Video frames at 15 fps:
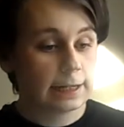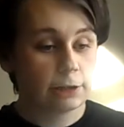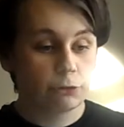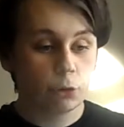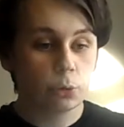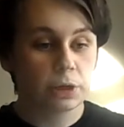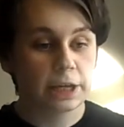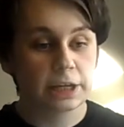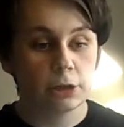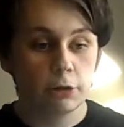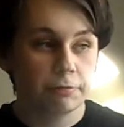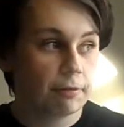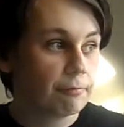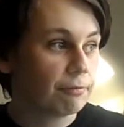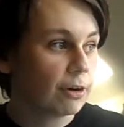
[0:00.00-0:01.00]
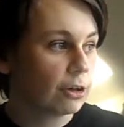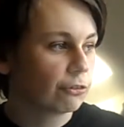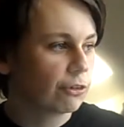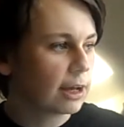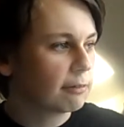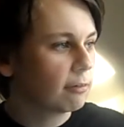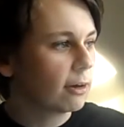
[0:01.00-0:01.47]
And it's all kicking off on
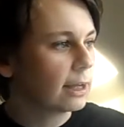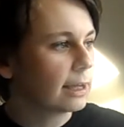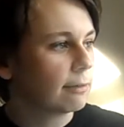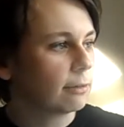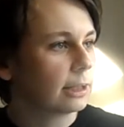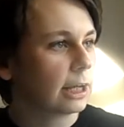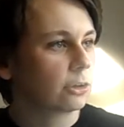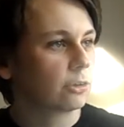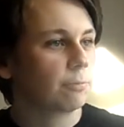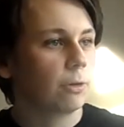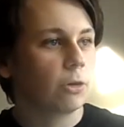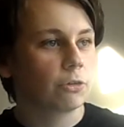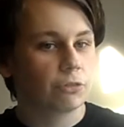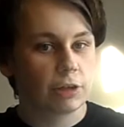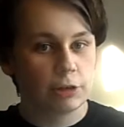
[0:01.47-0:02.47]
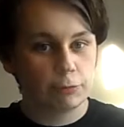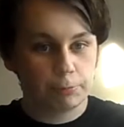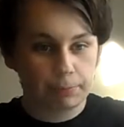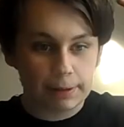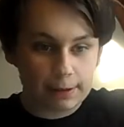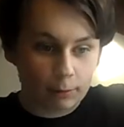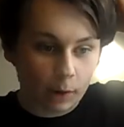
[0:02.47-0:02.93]
Thursday right here on Nasha Vlogs.
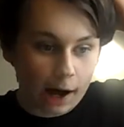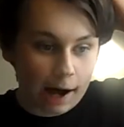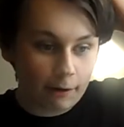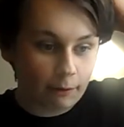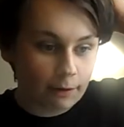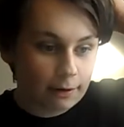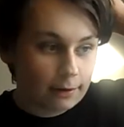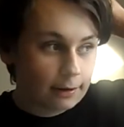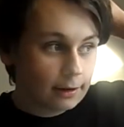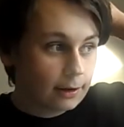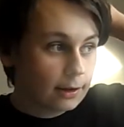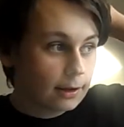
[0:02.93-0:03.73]
It's been a while.